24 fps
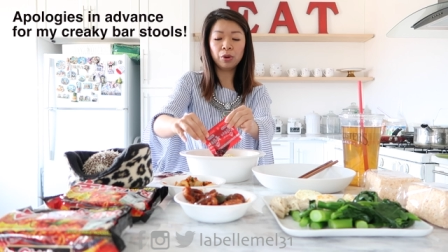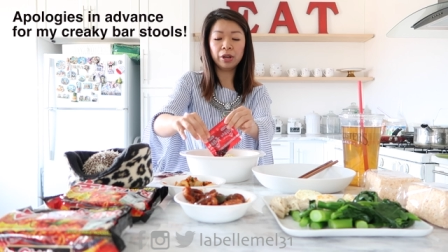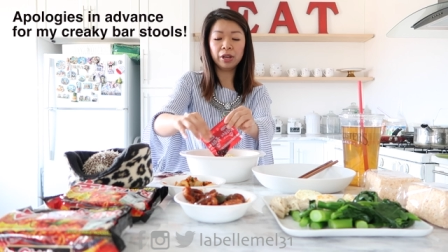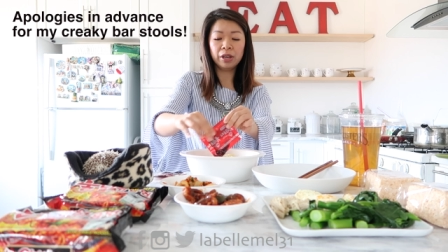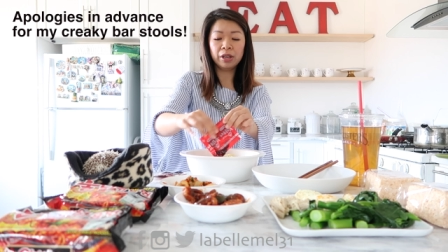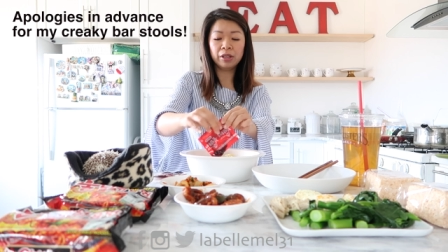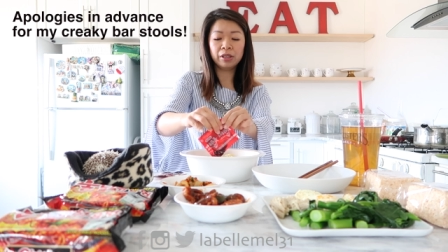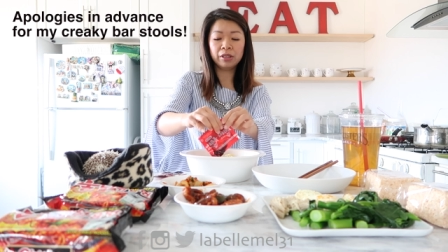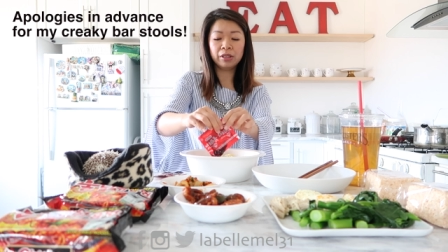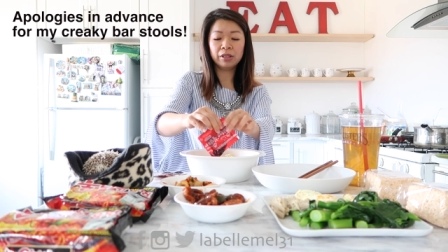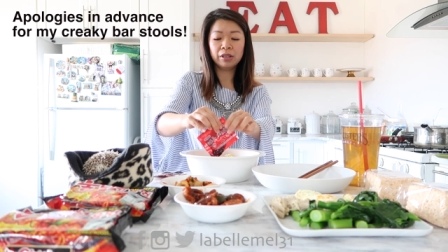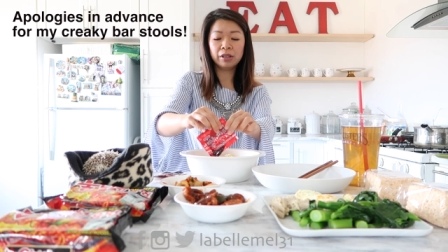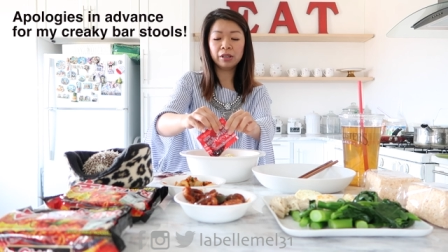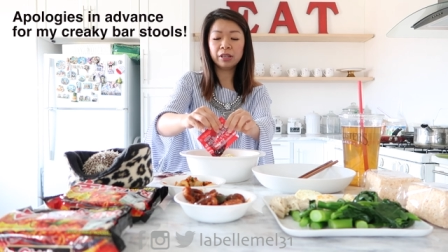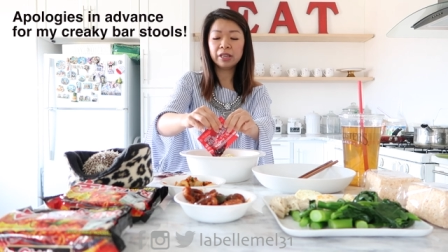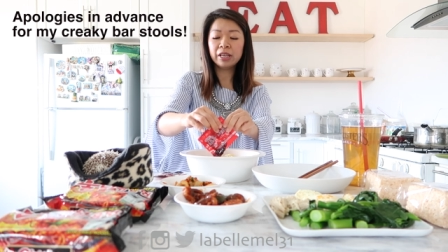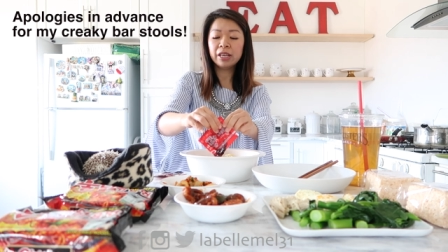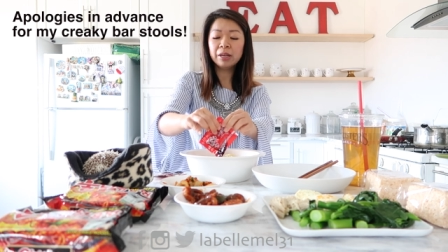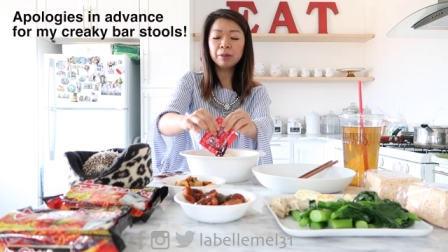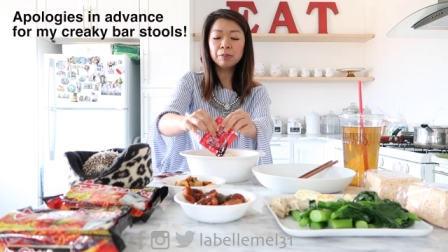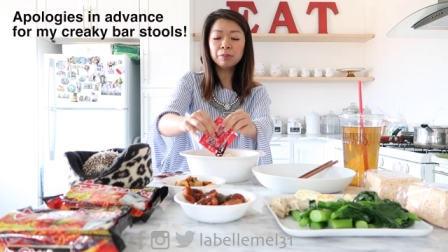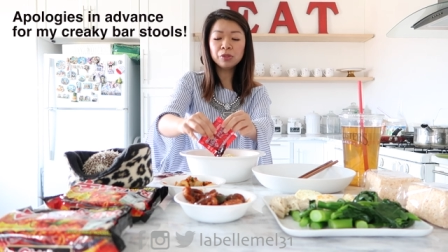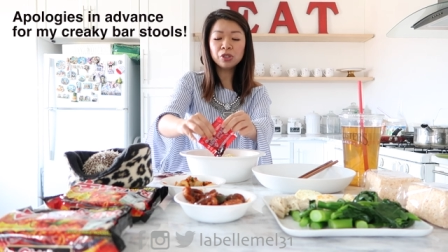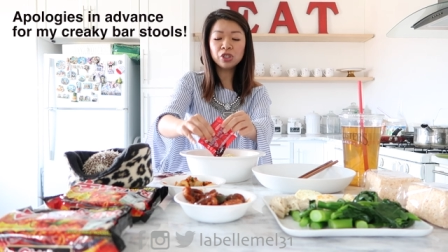with
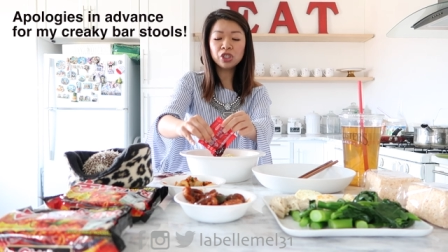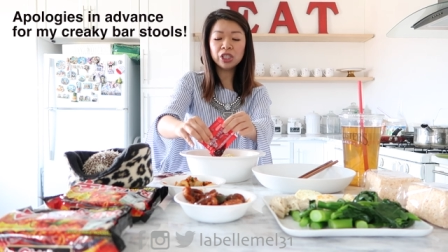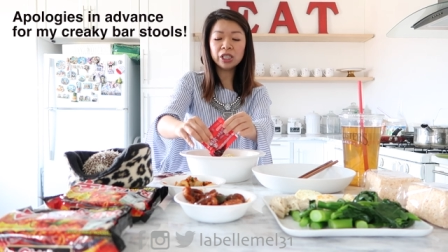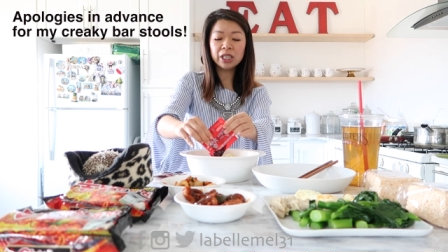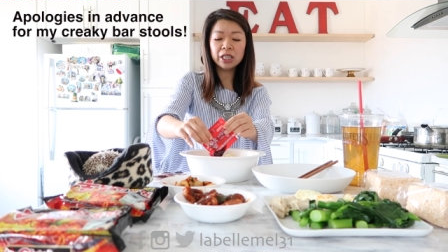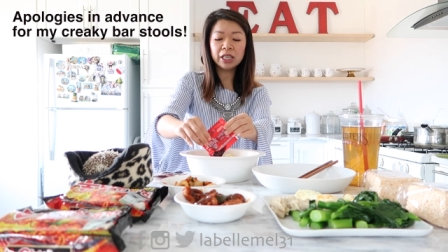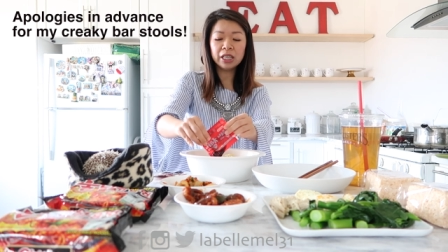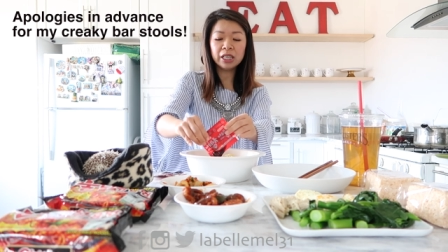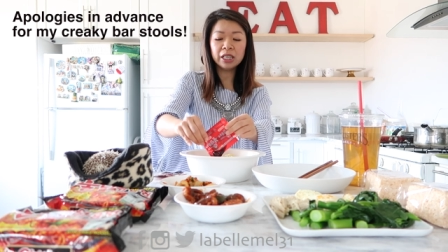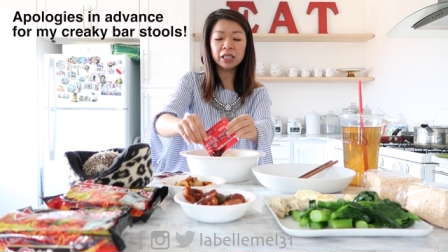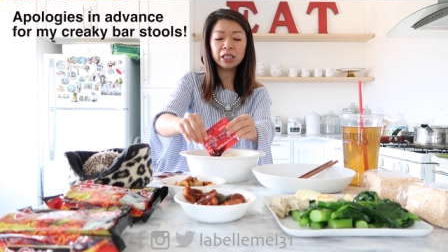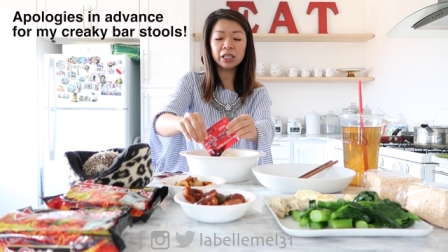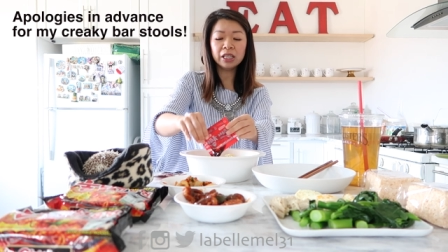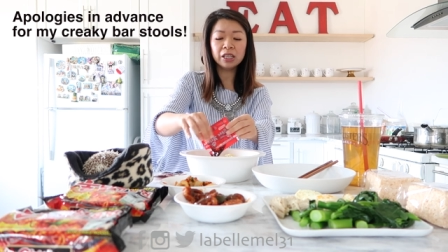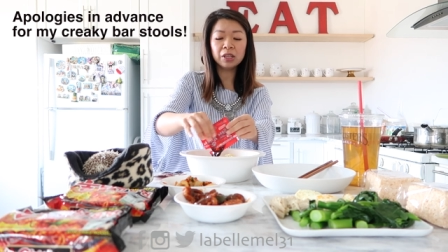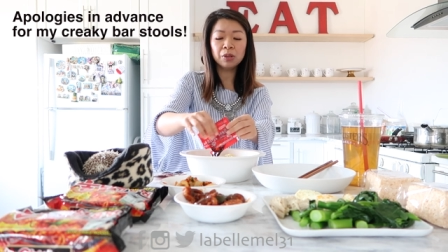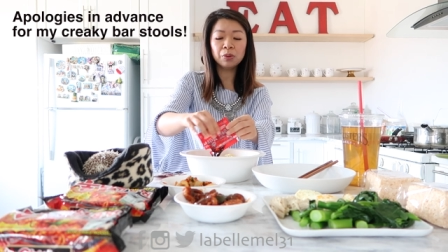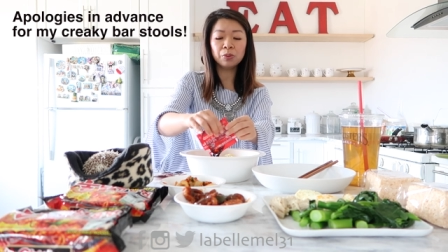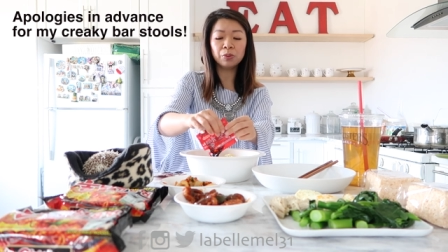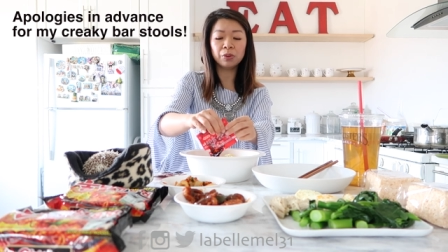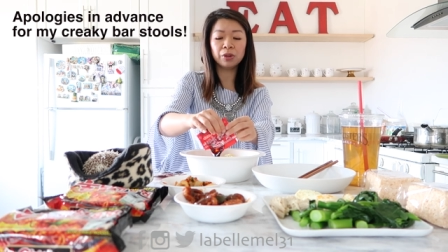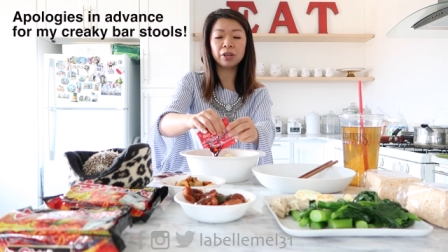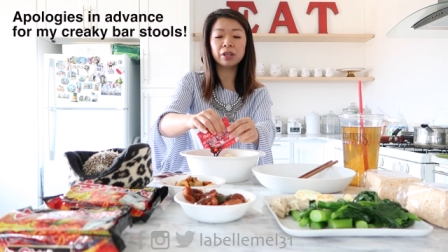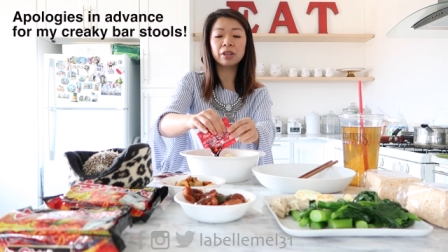
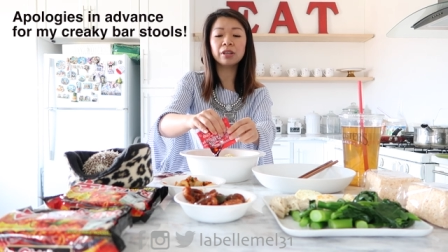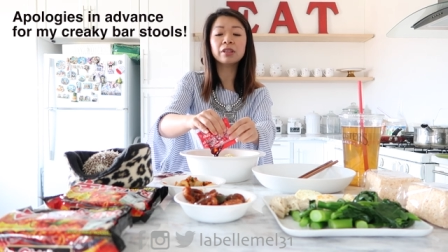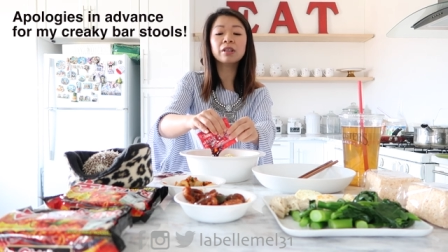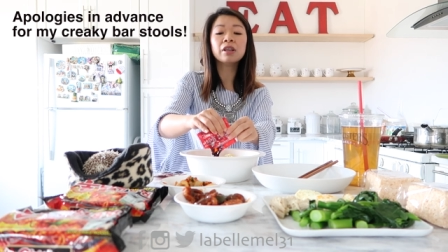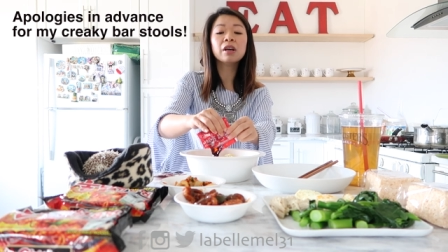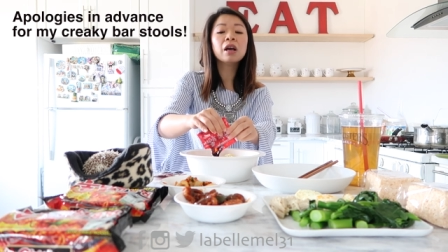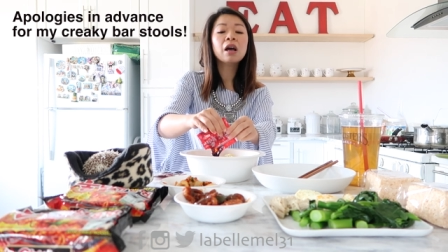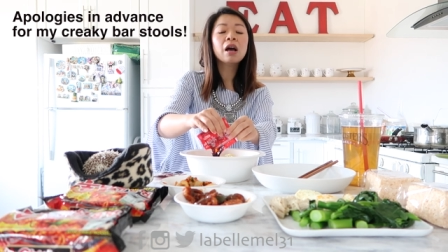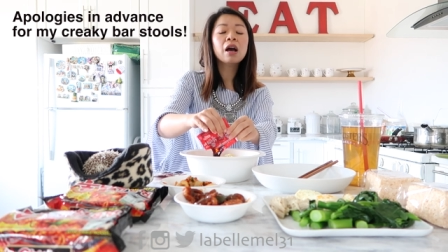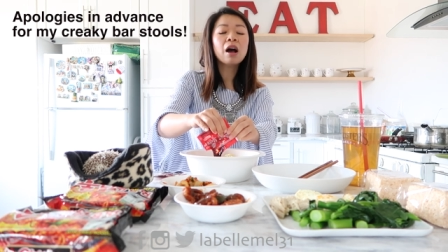kimchi, with